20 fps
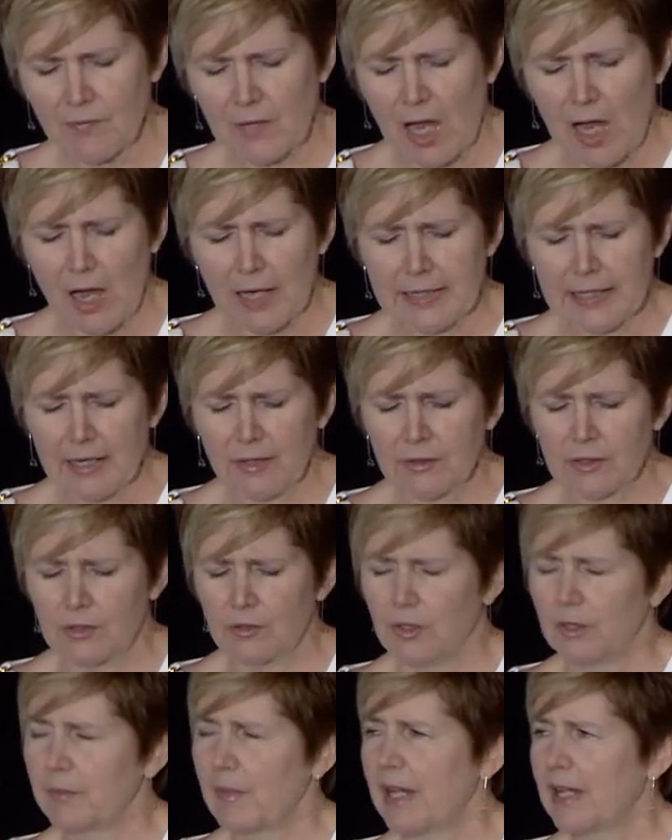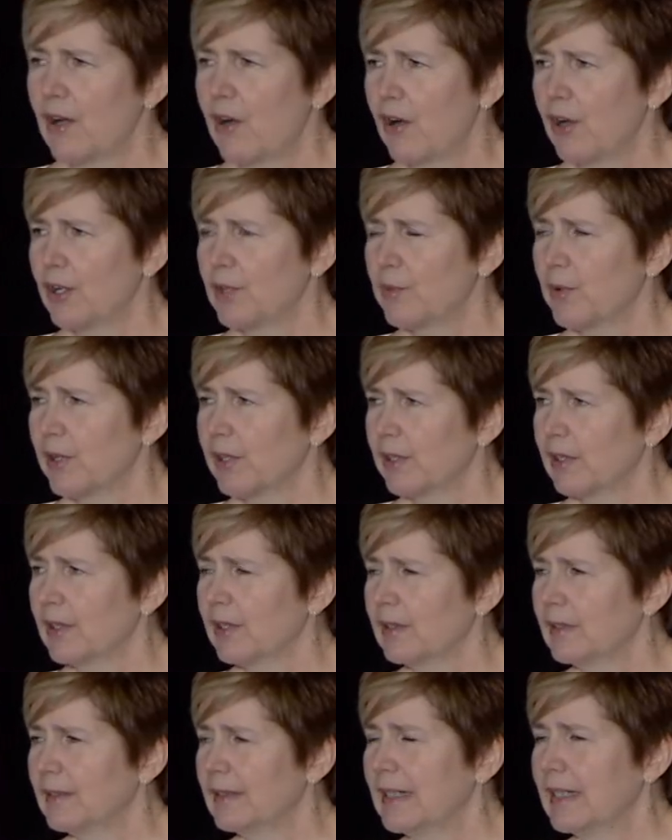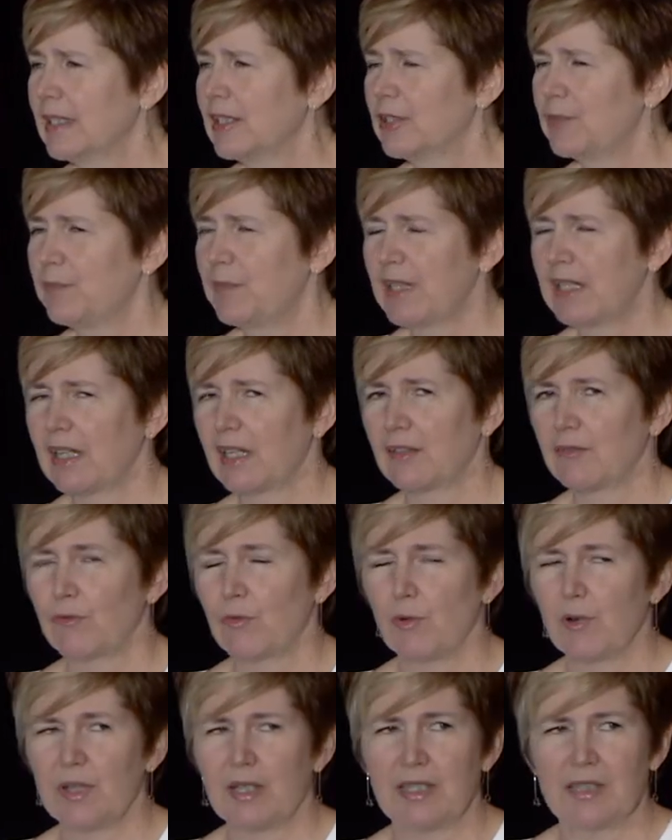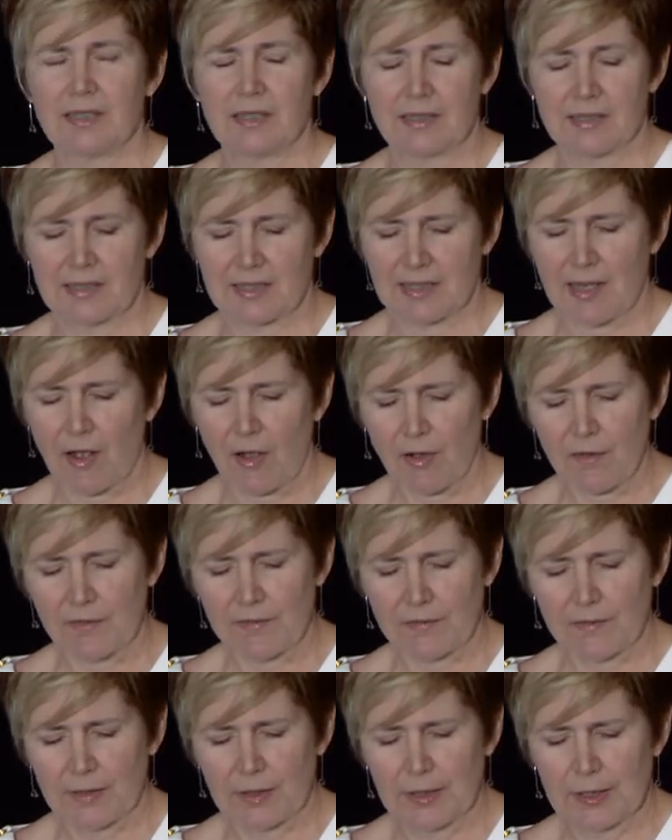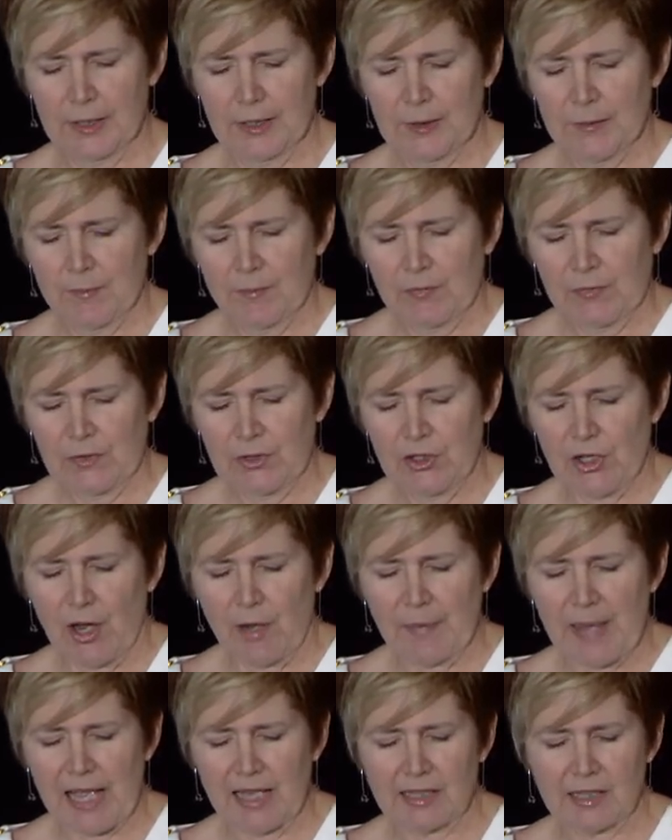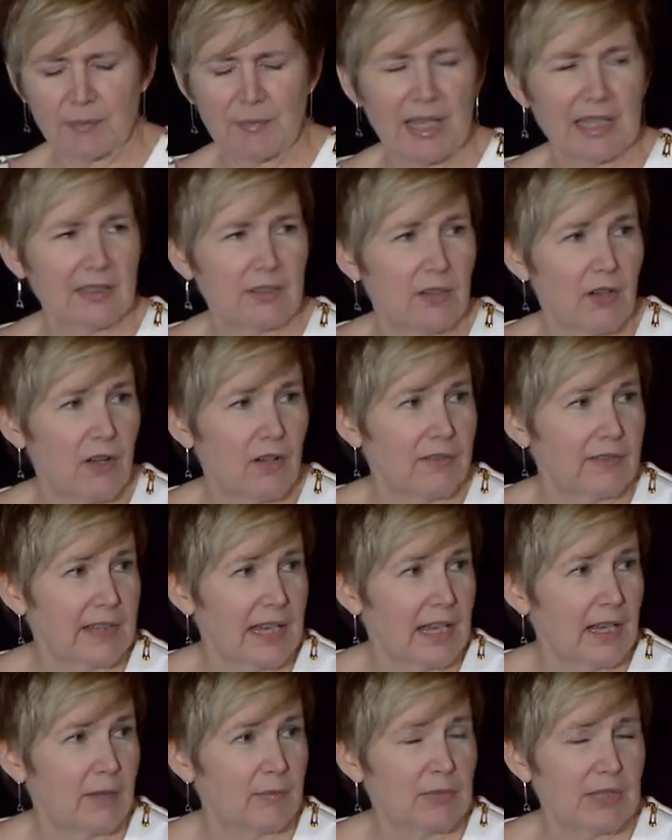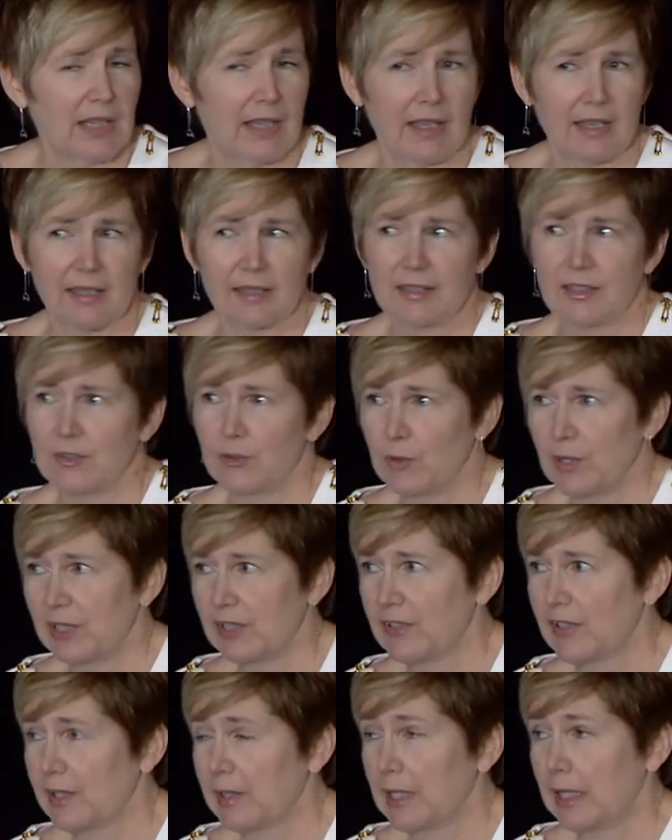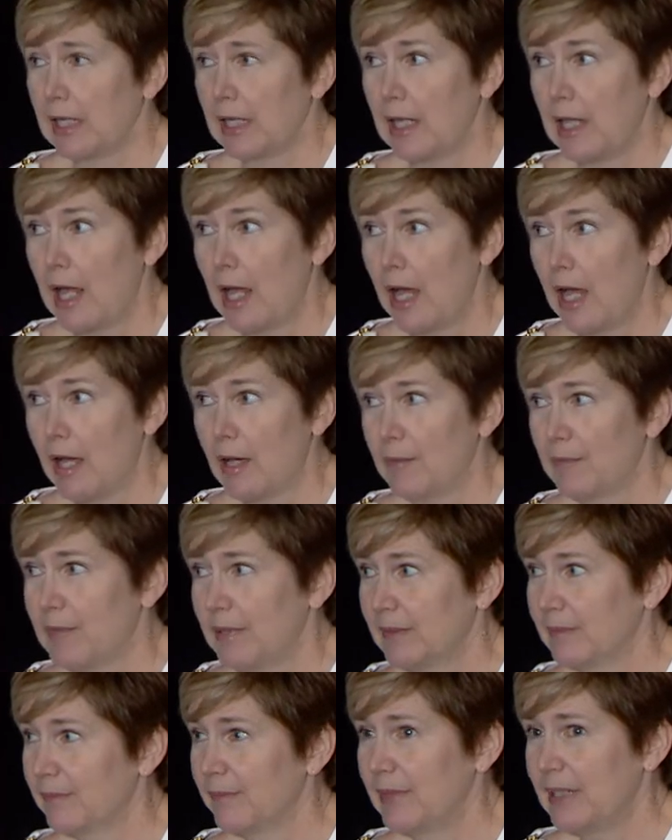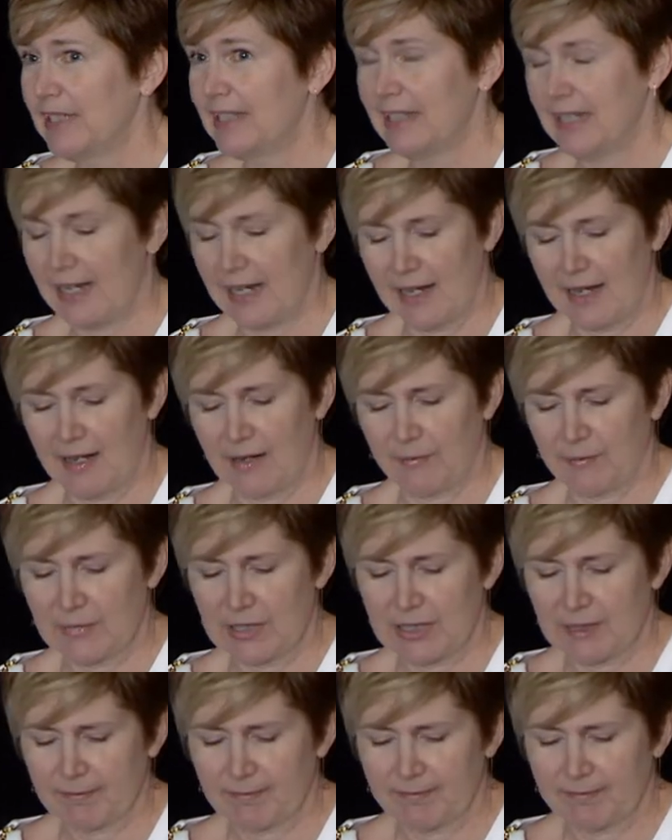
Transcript: I counted on my hard work speaking for itself dumbass men's golf games and drinks at the club be damned.